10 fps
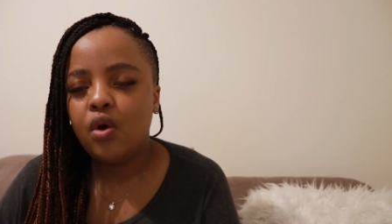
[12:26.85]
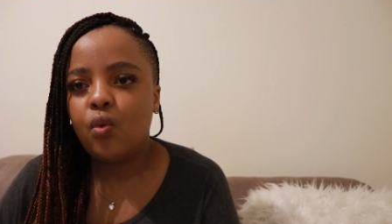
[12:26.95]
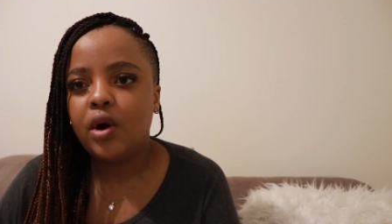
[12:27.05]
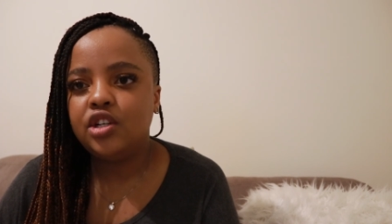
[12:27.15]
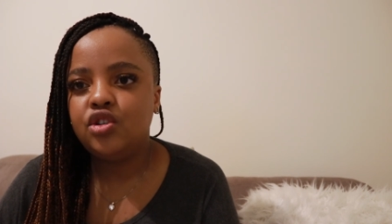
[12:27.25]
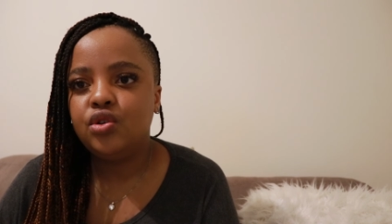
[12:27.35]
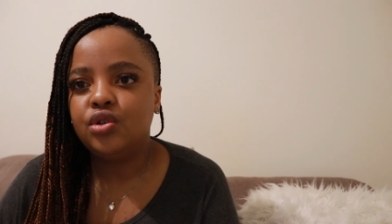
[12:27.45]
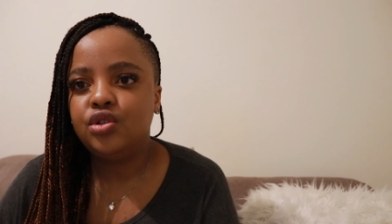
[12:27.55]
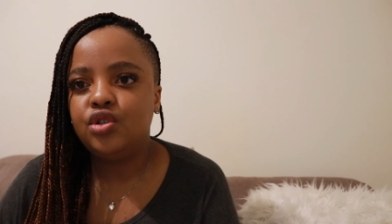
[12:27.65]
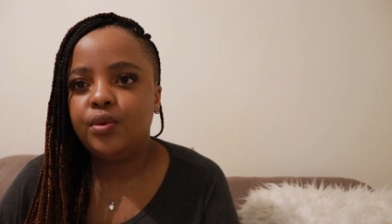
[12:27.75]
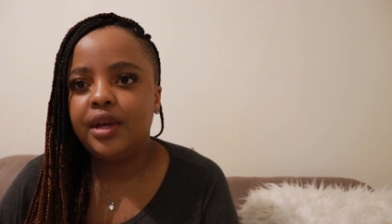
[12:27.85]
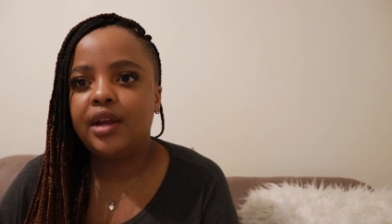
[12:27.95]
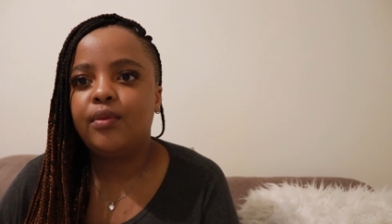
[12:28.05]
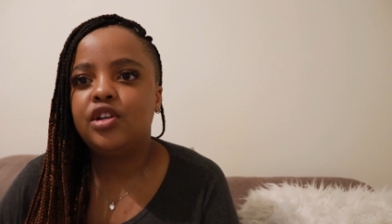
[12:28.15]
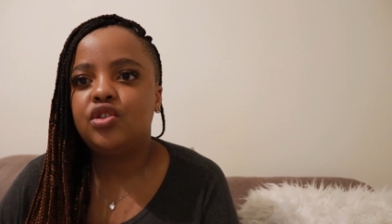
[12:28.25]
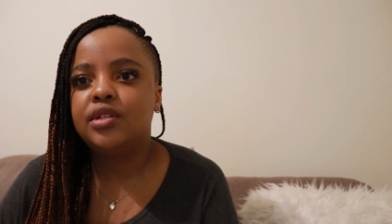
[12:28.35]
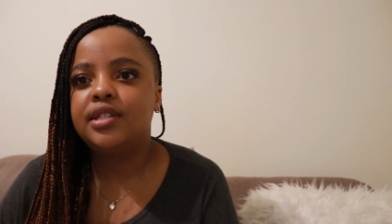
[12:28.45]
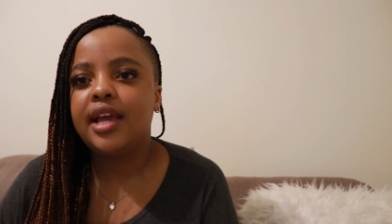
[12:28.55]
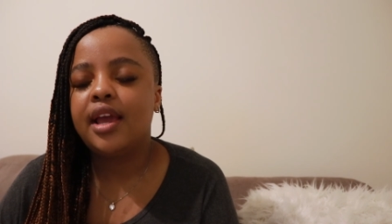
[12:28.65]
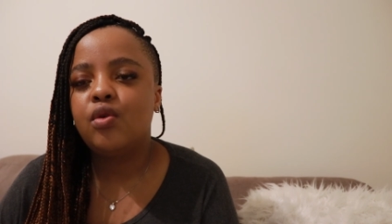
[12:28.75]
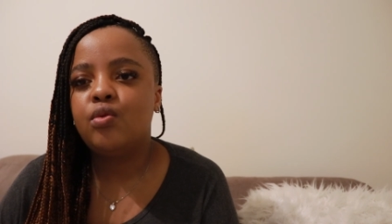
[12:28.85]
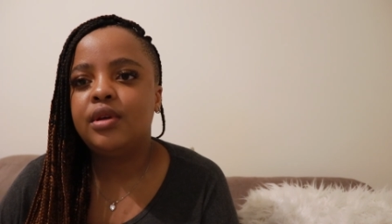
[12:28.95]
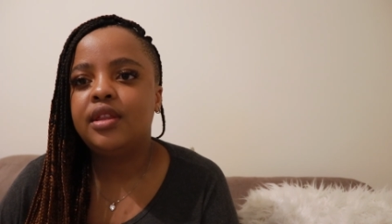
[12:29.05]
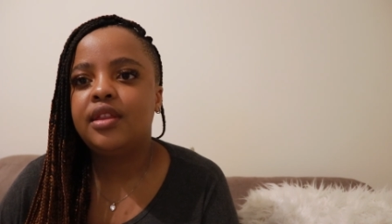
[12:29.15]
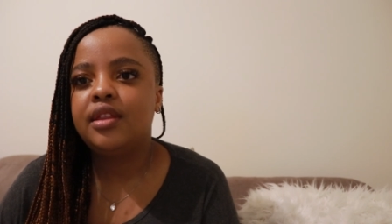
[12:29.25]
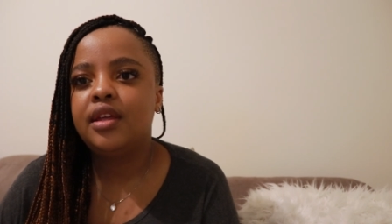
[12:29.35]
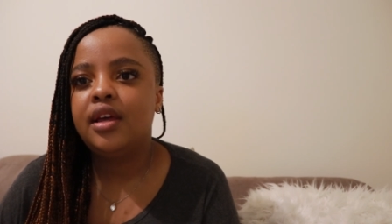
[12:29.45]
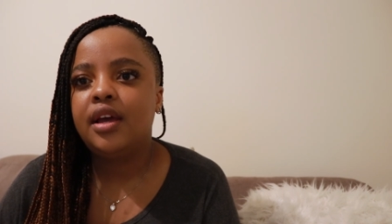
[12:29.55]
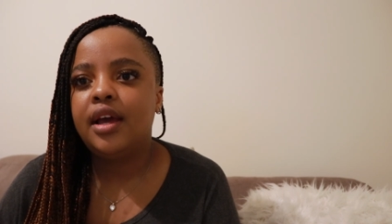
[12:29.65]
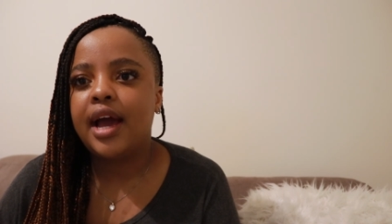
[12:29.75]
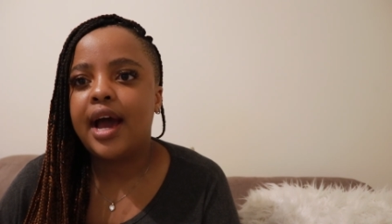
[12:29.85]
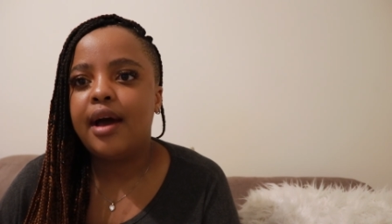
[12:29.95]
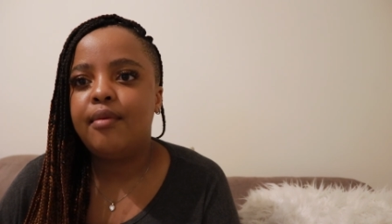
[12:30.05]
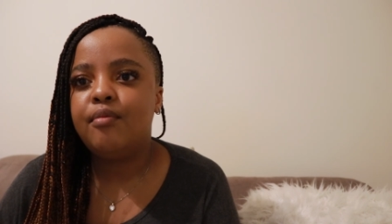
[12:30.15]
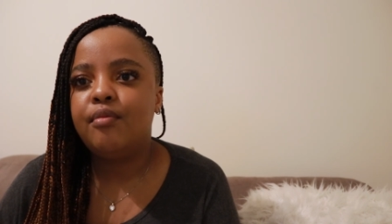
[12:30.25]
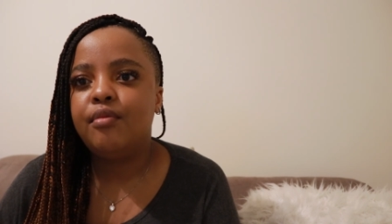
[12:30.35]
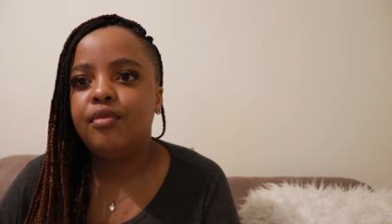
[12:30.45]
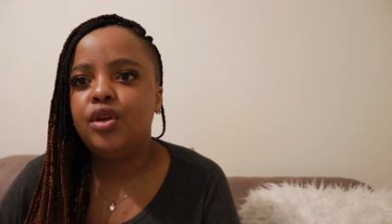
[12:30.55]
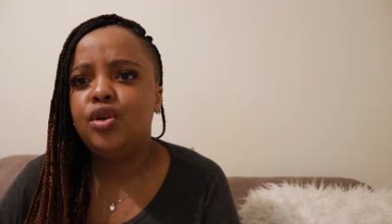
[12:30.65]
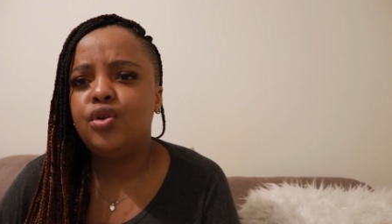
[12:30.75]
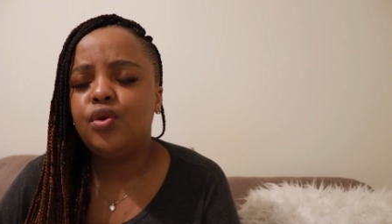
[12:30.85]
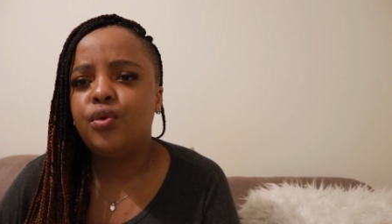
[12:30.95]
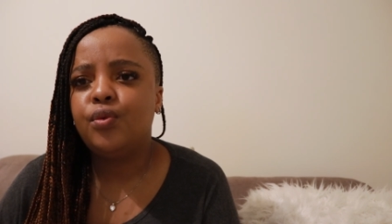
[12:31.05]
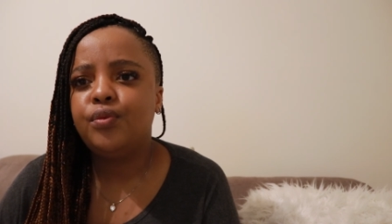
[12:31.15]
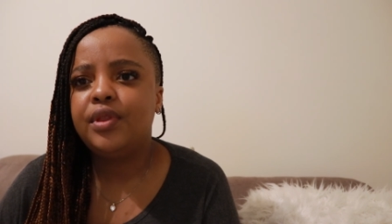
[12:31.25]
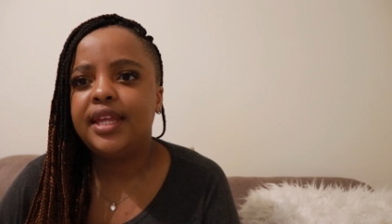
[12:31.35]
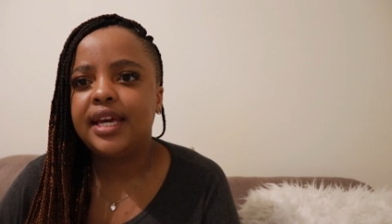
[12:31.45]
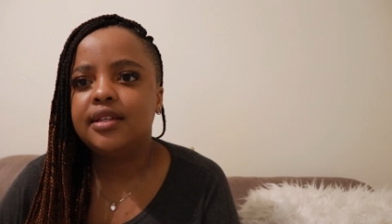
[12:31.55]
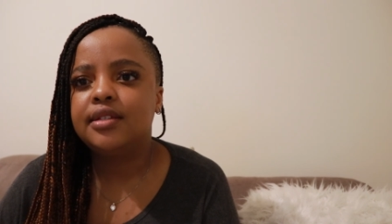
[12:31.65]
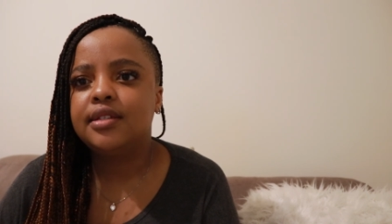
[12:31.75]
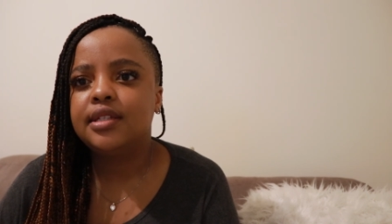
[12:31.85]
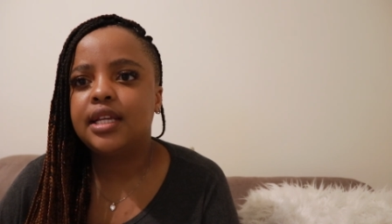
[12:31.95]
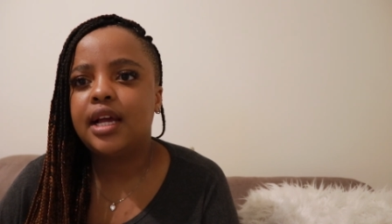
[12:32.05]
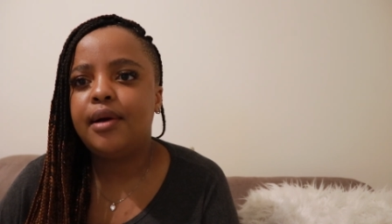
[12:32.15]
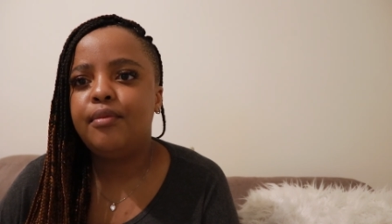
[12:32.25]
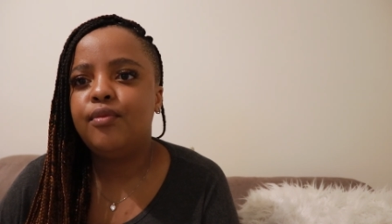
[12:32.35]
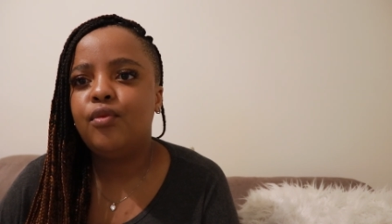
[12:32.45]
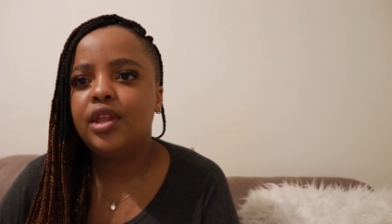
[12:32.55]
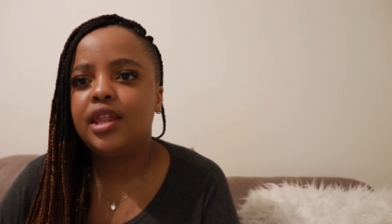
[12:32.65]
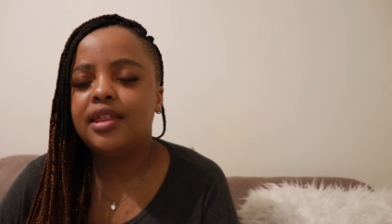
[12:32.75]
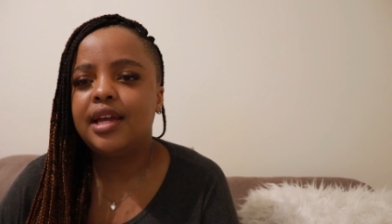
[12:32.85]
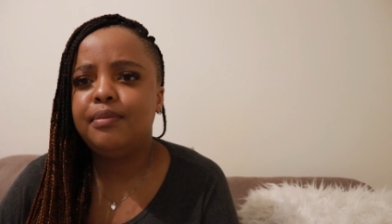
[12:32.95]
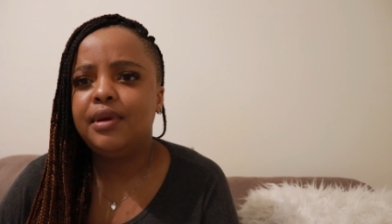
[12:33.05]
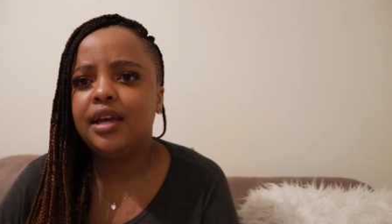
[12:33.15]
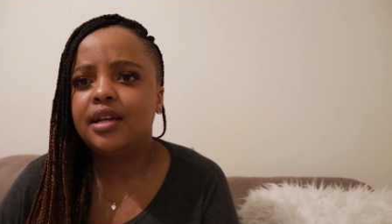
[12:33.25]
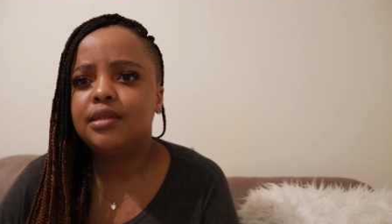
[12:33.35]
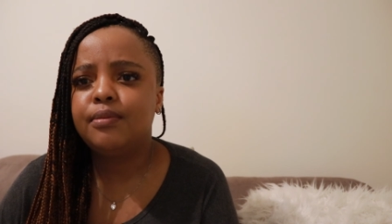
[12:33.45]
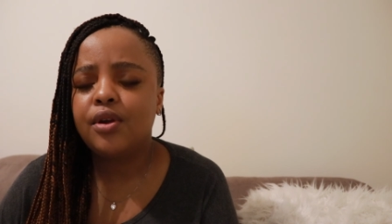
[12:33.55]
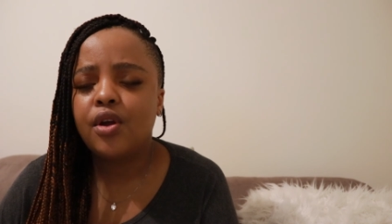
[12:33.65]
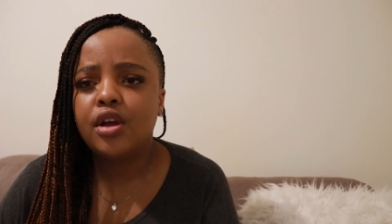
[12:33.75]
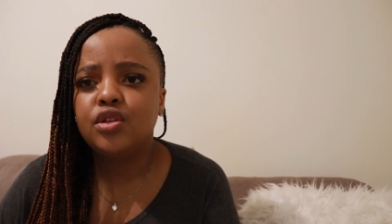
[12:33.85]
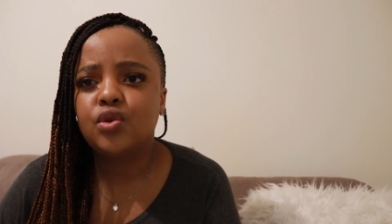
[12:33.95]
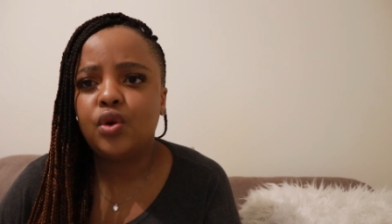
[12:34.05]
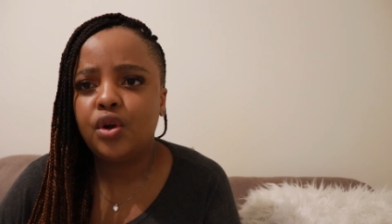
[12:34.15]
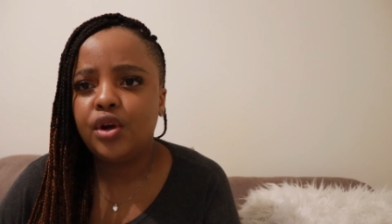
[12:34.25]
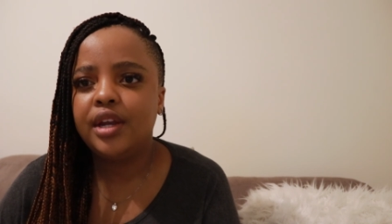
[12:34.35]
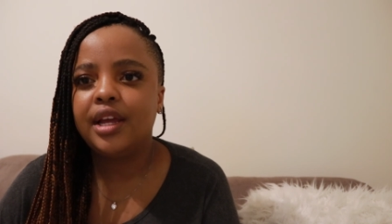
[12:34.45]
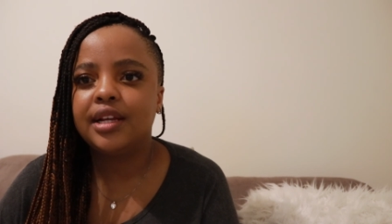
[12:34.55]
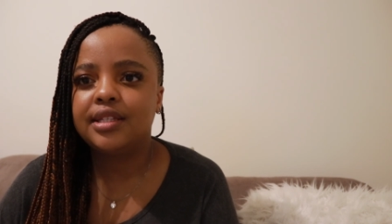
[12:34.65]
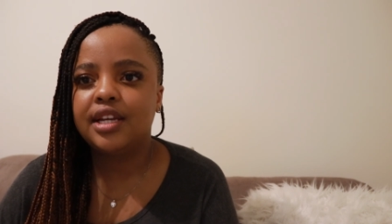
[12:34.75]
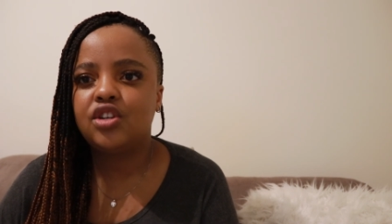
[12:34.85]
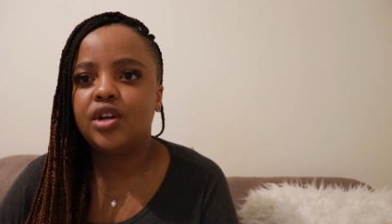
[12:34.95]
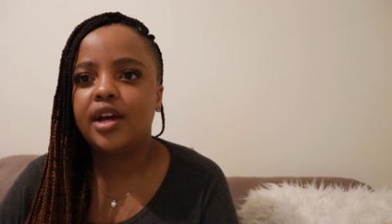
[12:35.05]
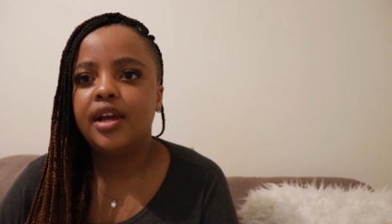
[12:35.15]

what you're doing and what you're saying with um, you know, things, um, whether that be experience or learning, etc.